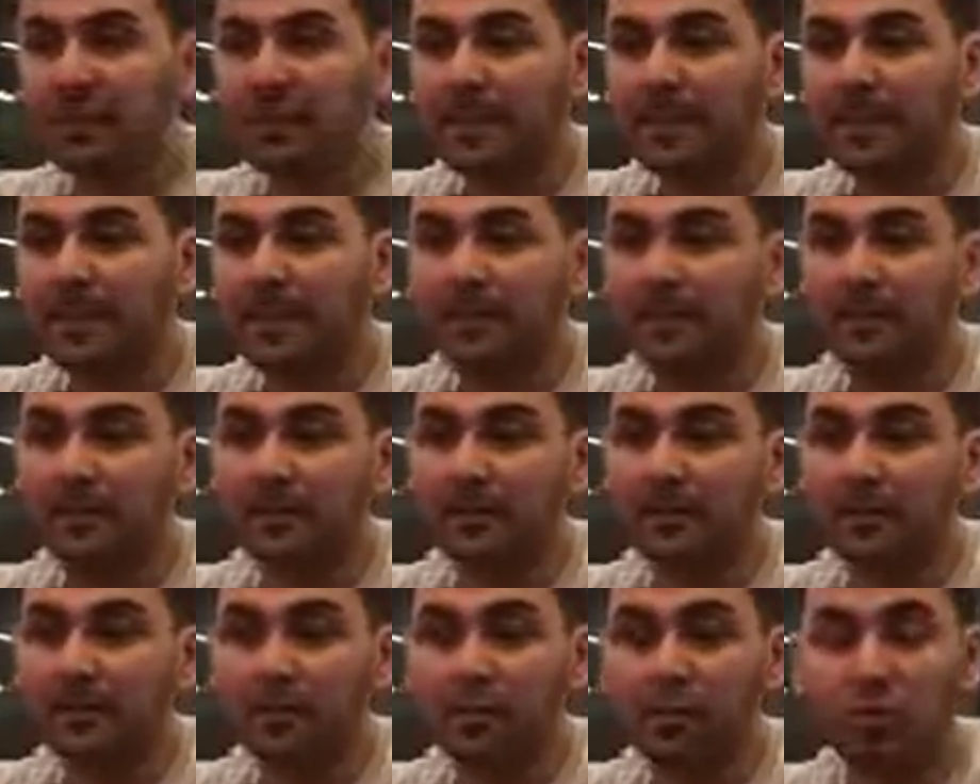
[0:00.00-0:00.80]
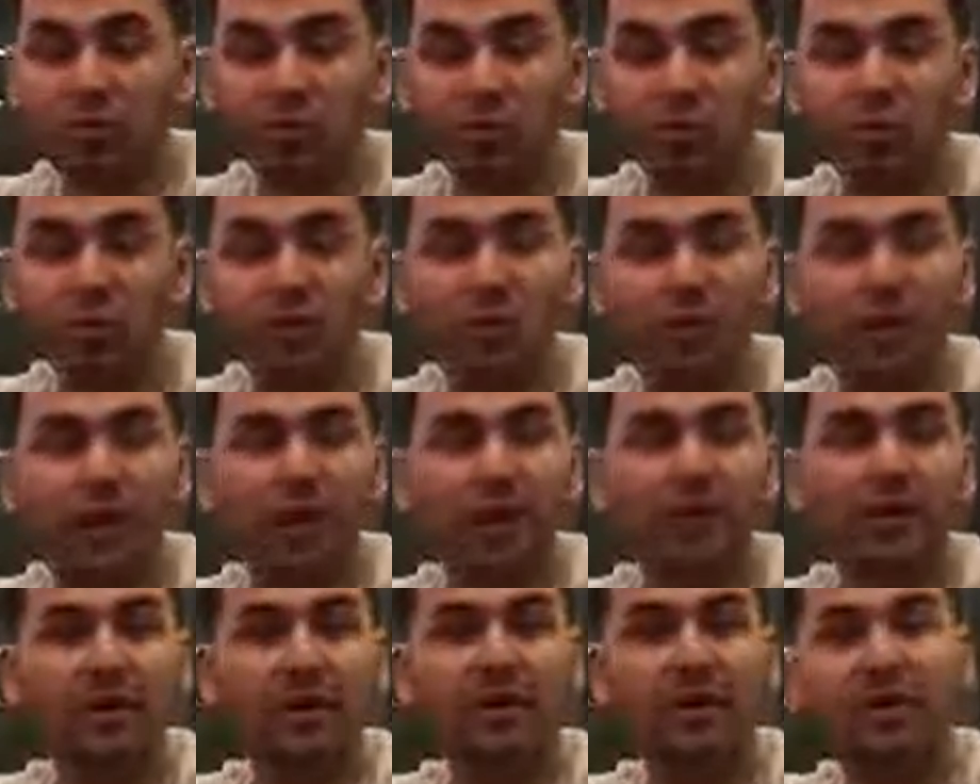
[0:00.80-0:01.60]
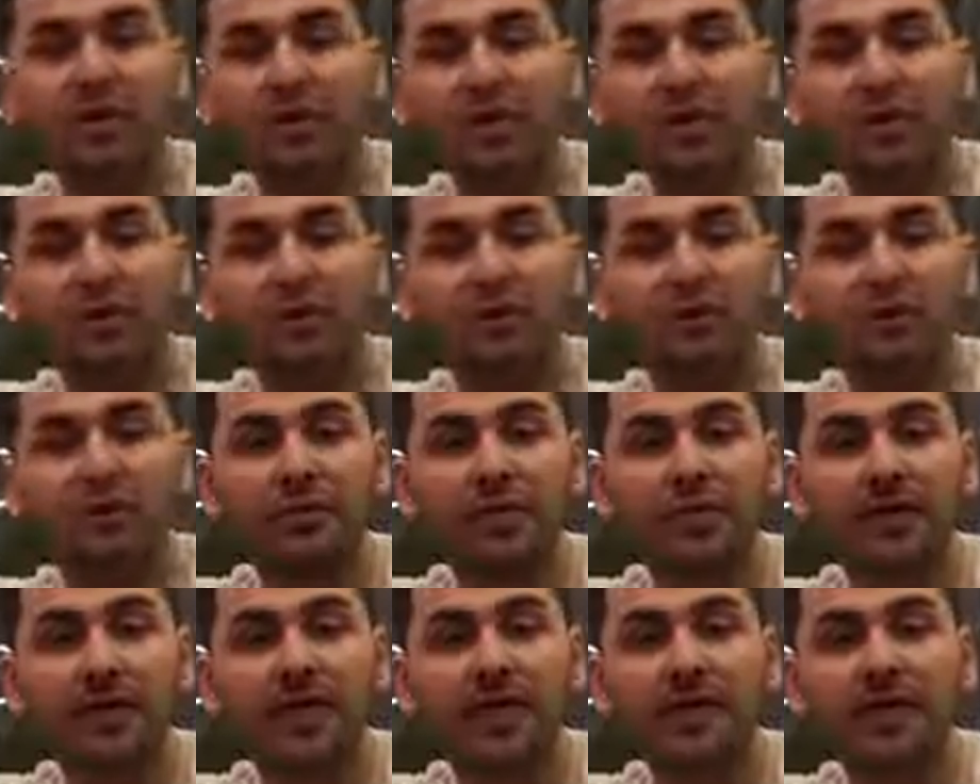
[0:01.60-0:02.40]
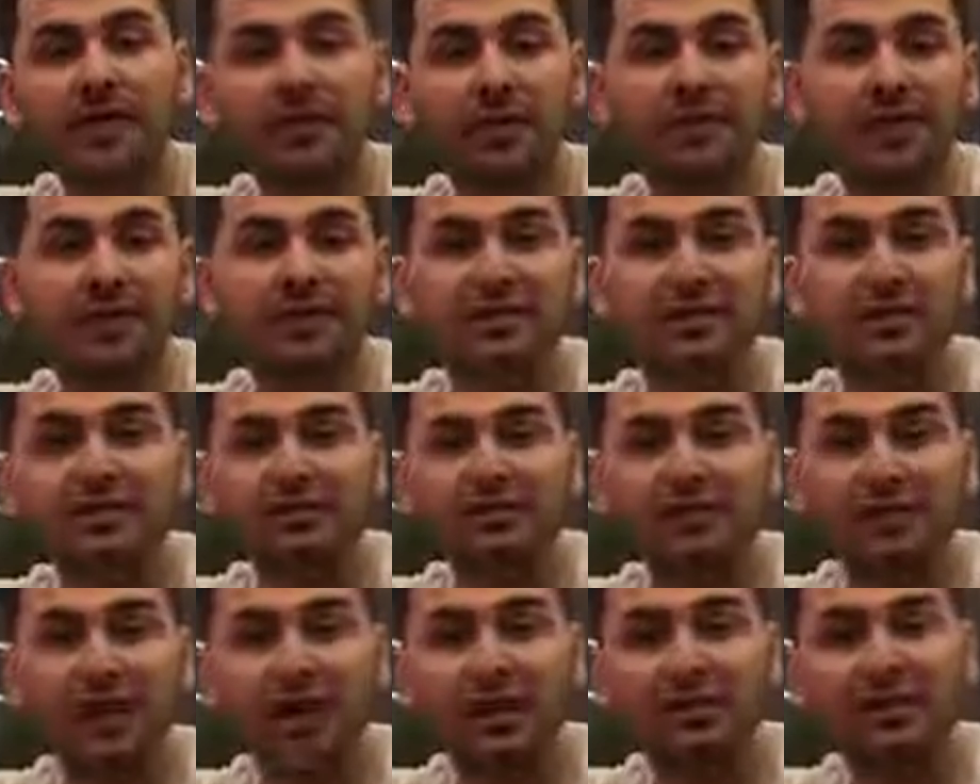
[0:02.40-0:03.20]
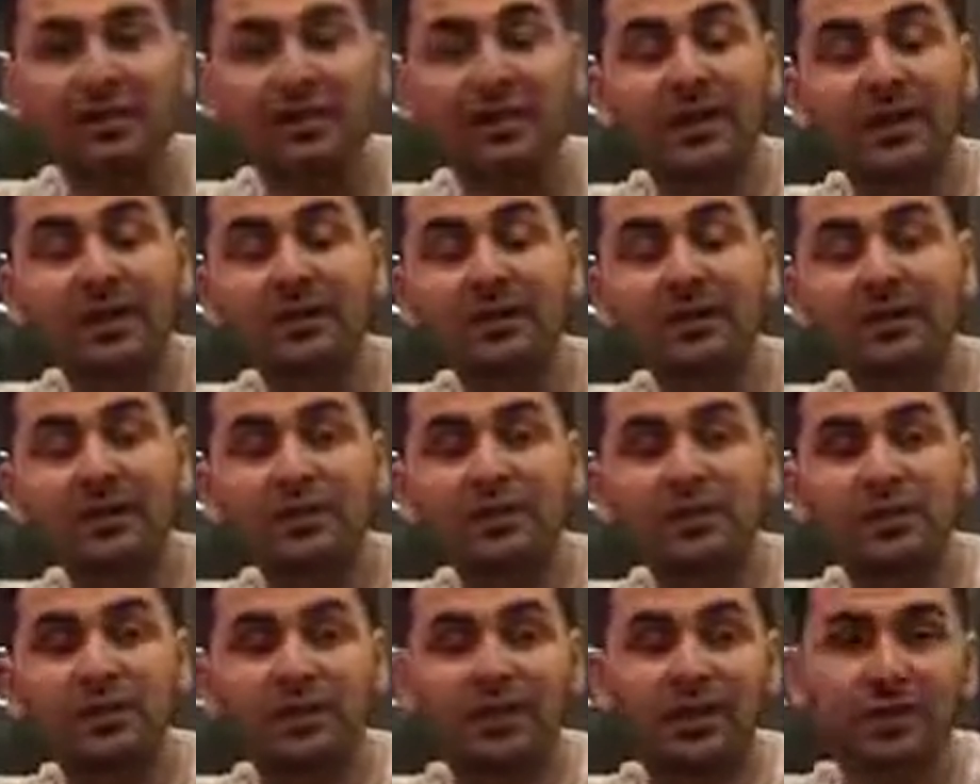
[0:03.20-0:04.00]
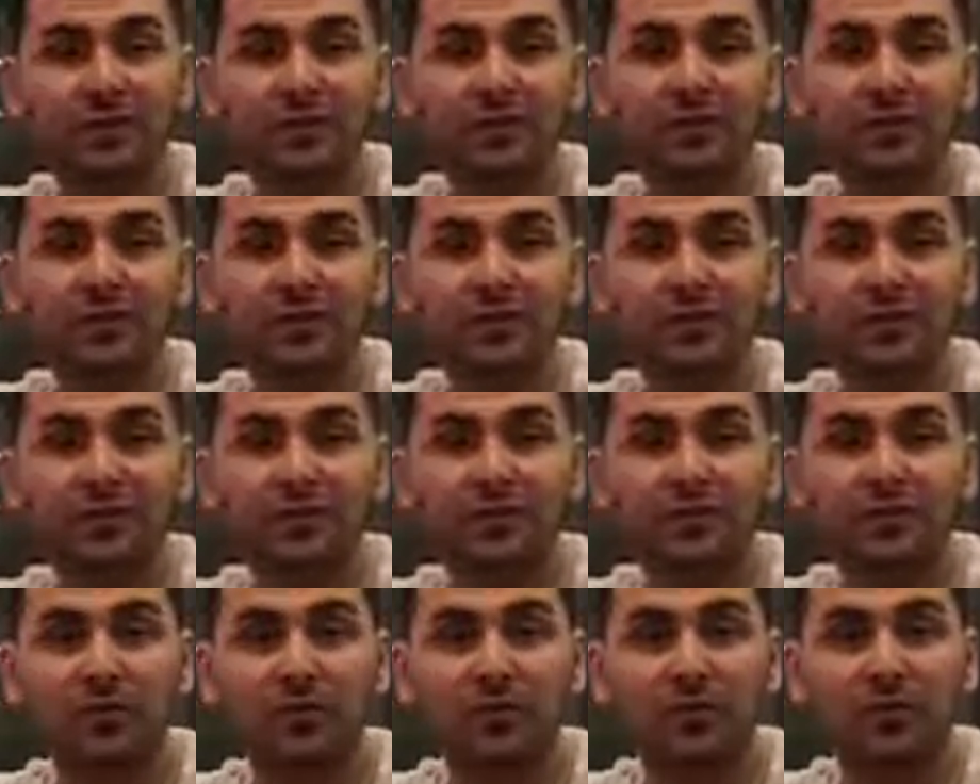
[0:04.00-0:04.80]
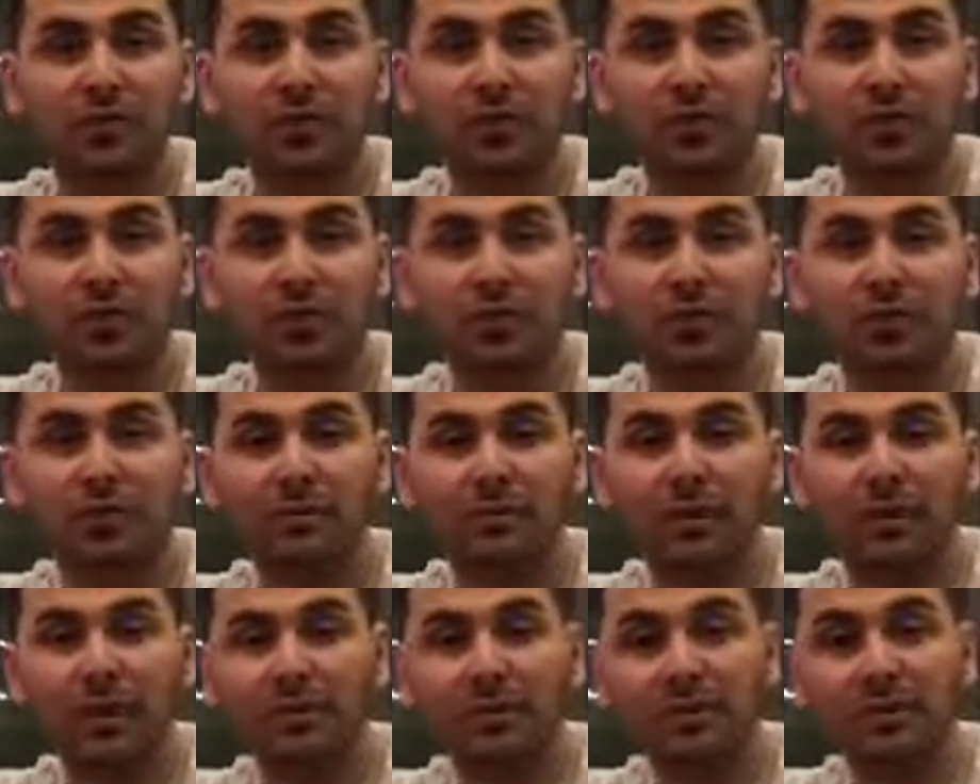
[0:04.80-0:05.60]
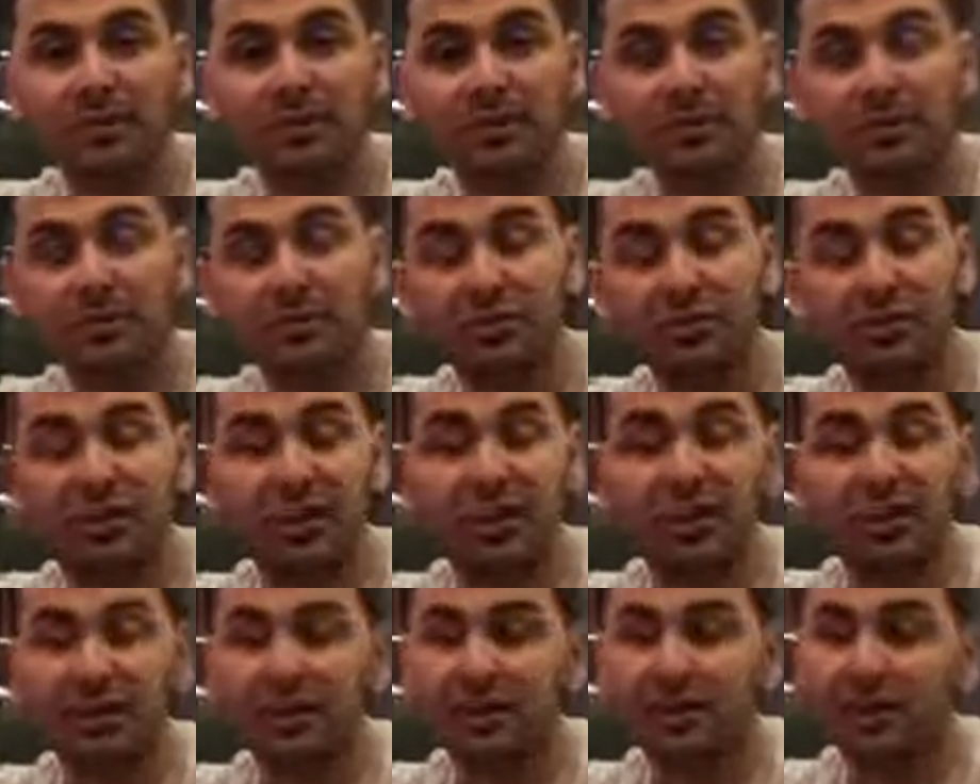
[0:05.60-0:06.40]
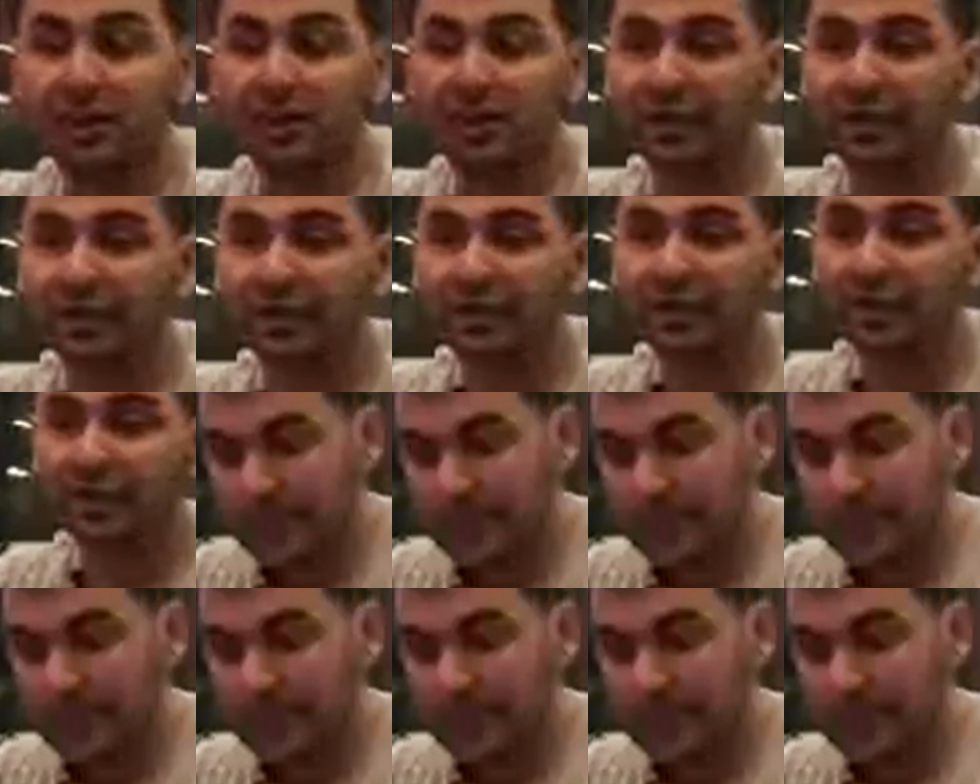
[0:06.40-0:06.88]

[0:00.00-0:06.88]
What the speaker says: a cool way of analyzing traffic and using it for benefits in your daily life.